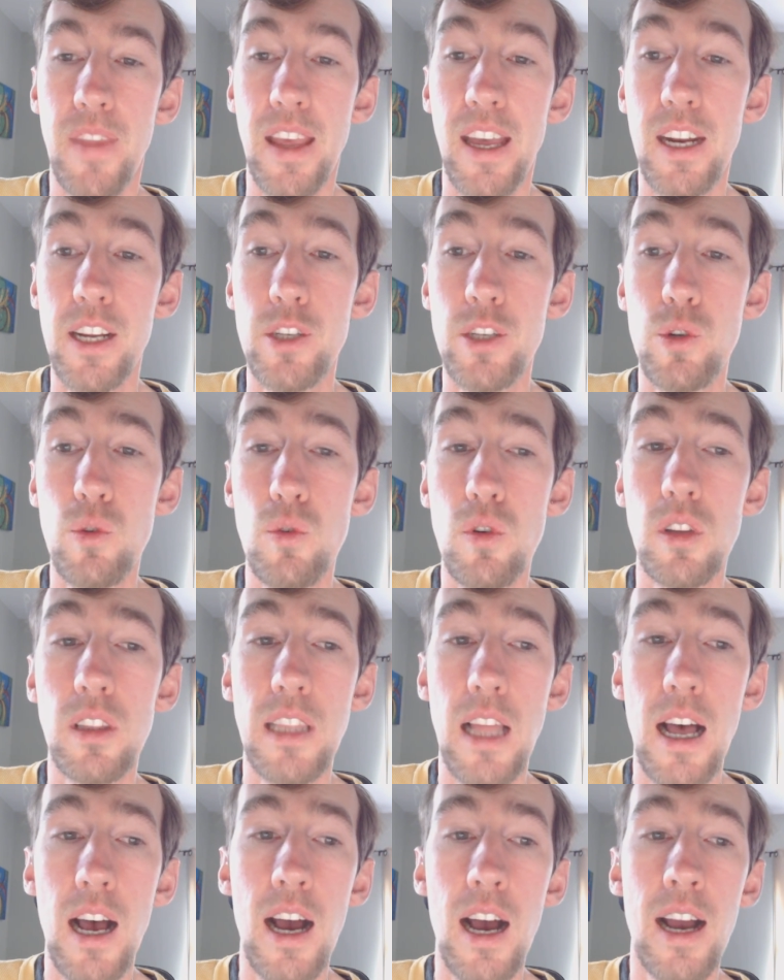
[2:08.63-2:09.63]
And I drew a
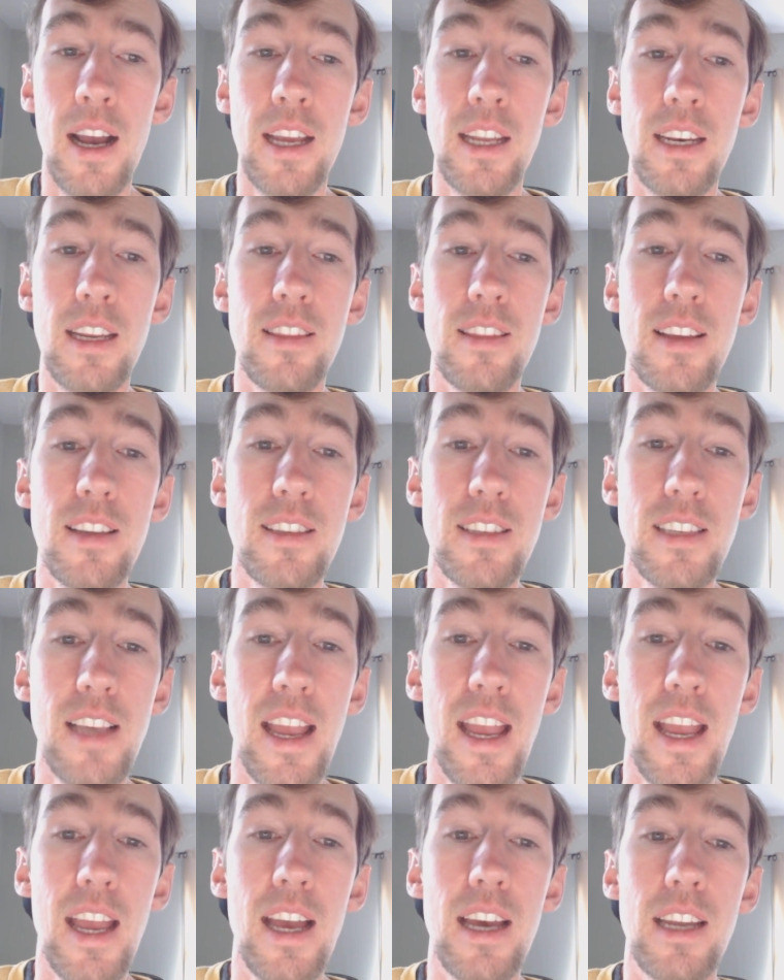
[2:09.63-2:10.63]
line in the
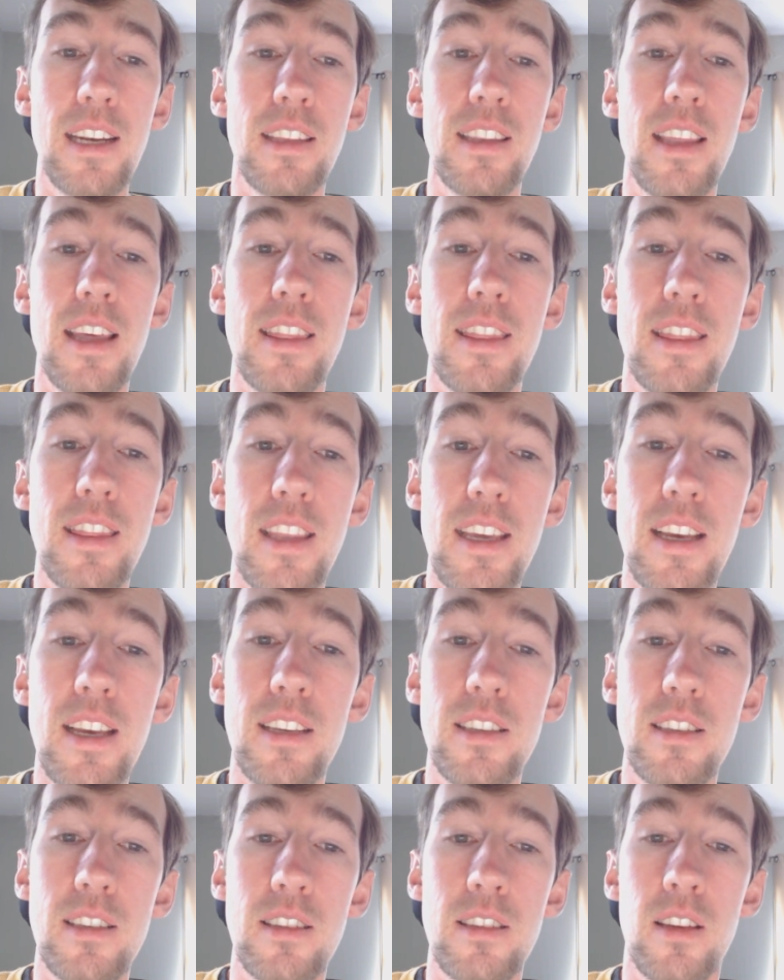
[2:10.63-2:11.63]
sand that
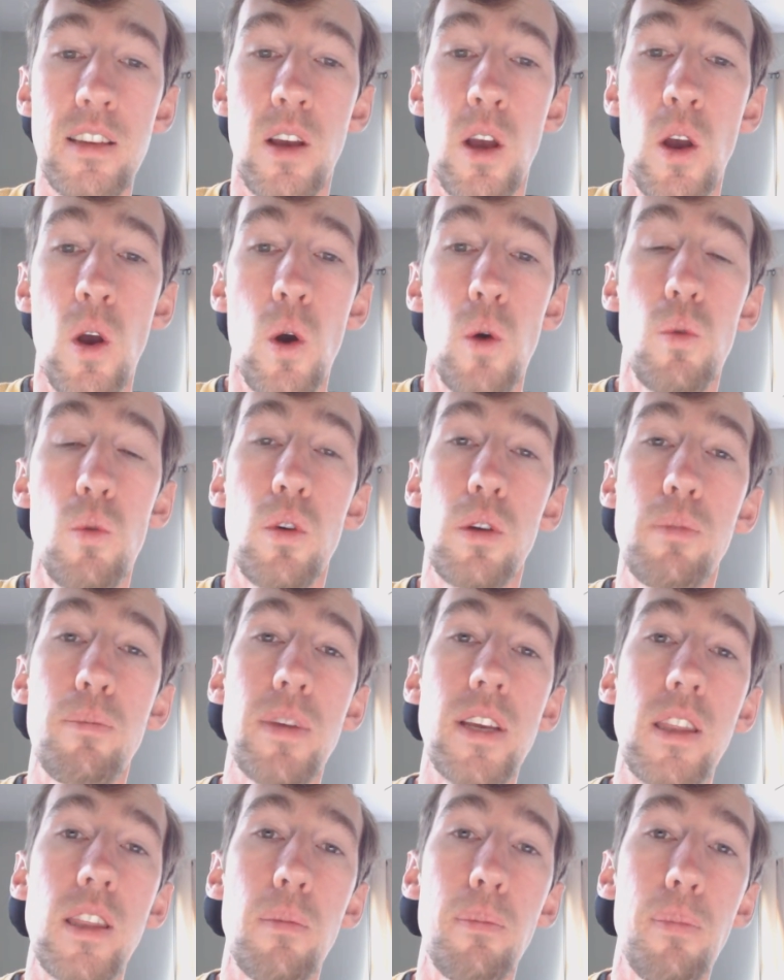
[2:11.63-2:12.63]
this would
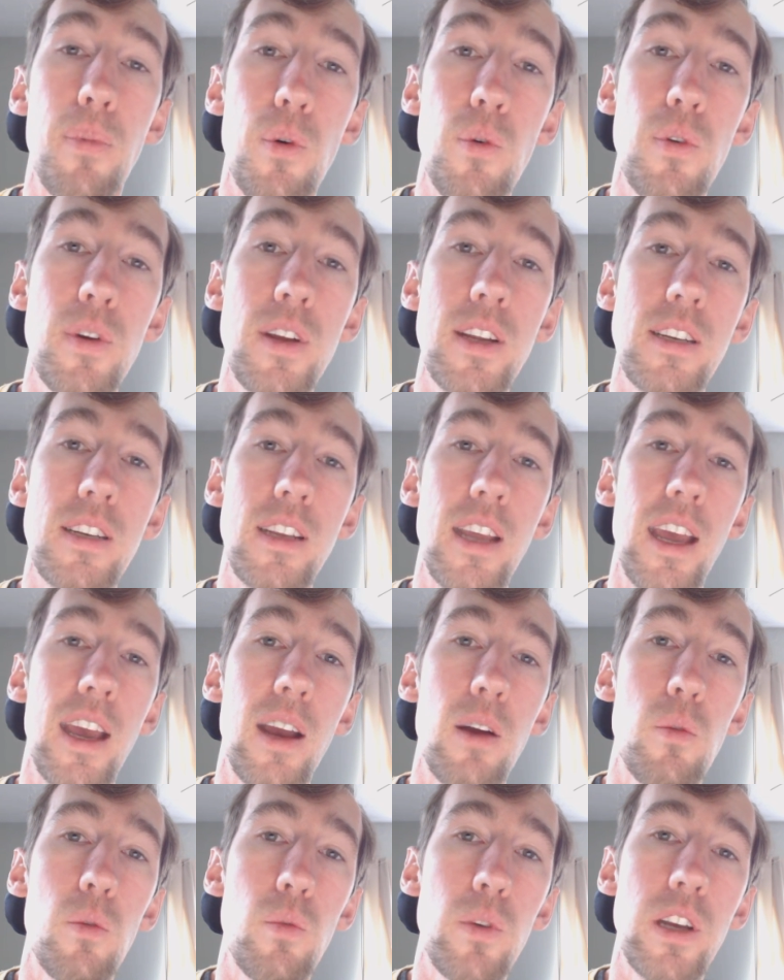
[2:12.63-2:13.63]
be the point
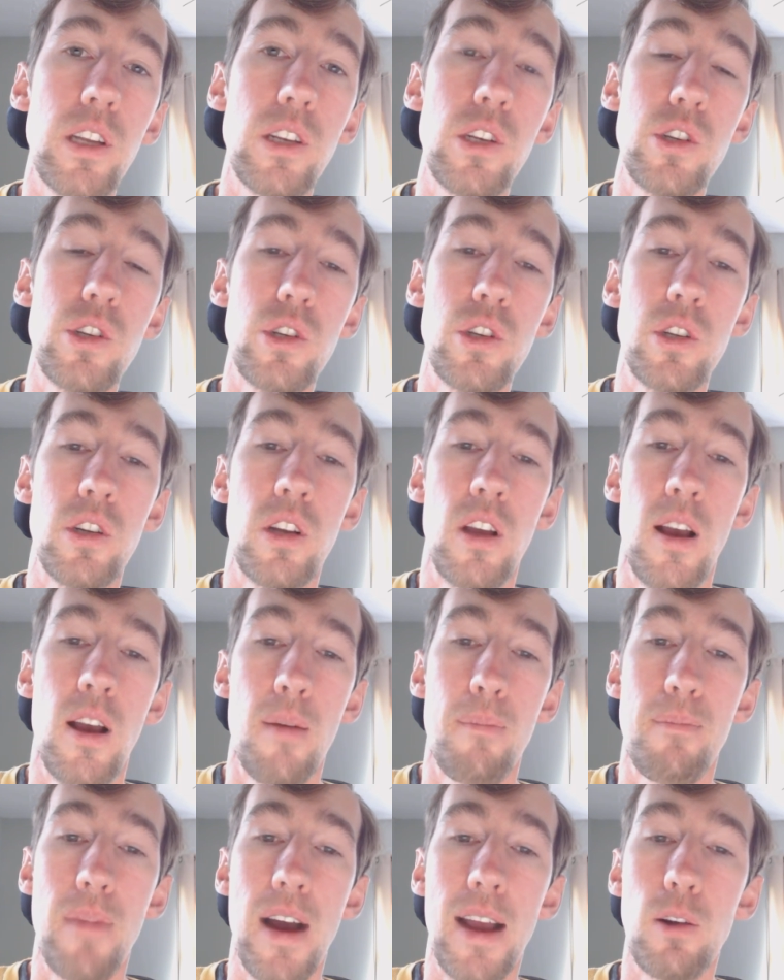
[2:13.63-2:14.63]
at which
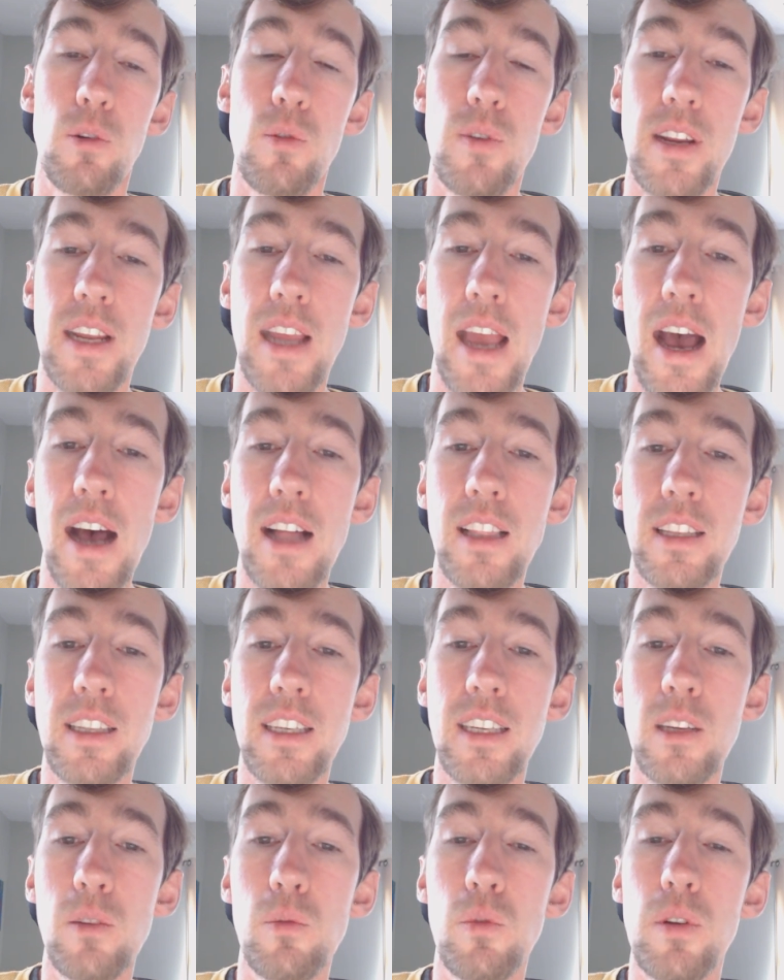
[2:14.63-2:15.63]
my
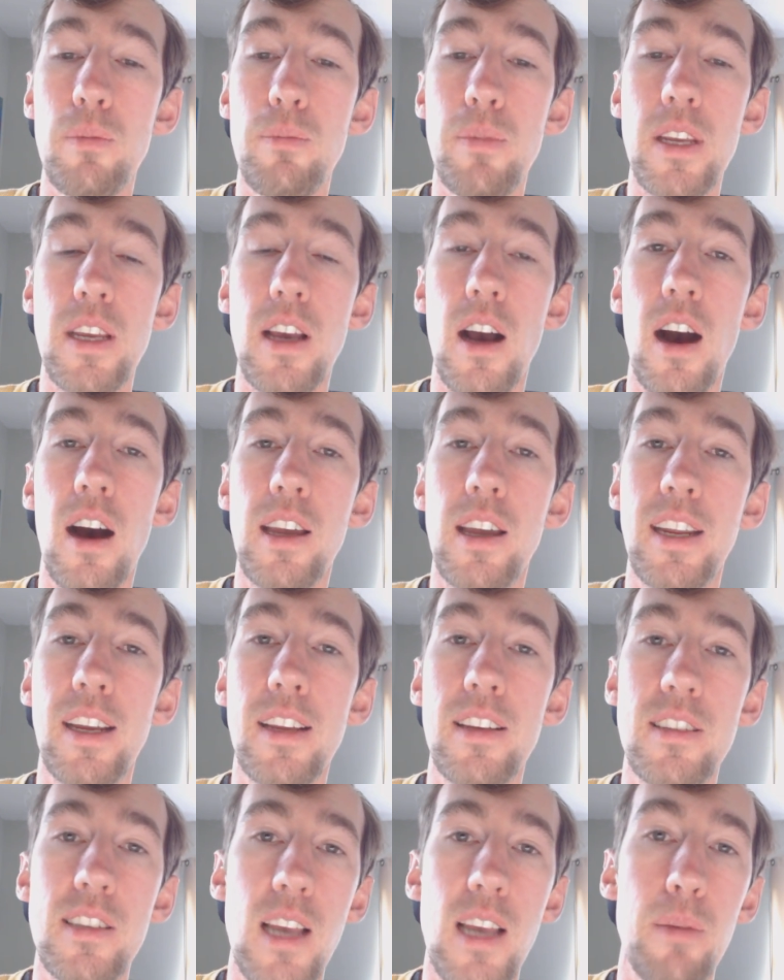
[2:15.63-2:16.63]
reality would be
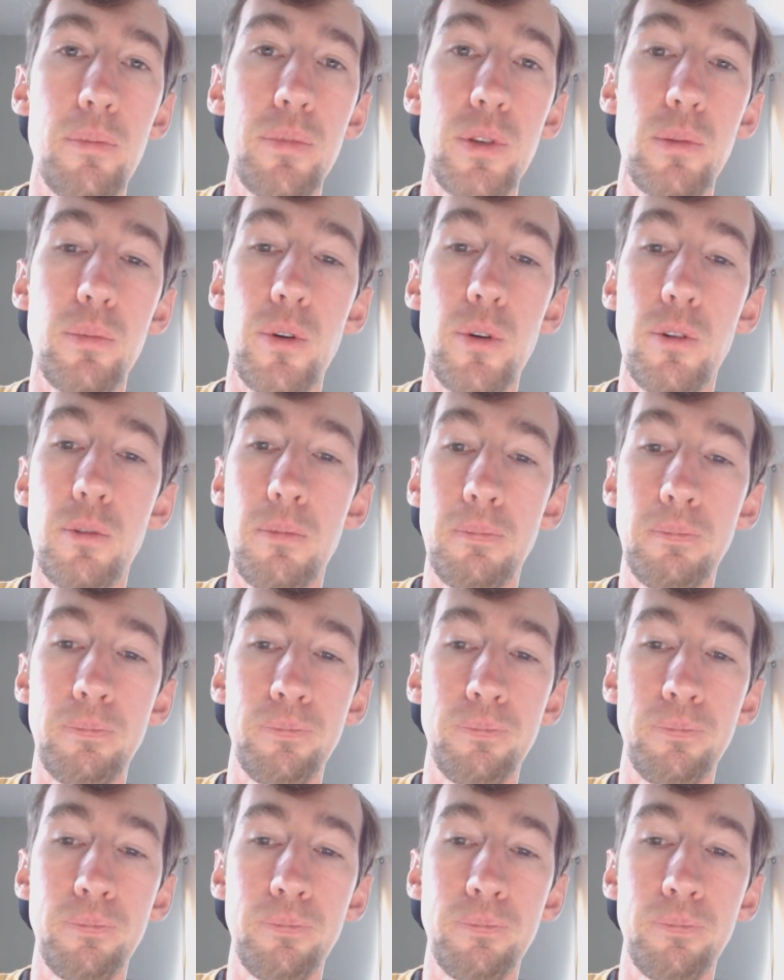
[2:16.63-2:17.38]
unacceptable.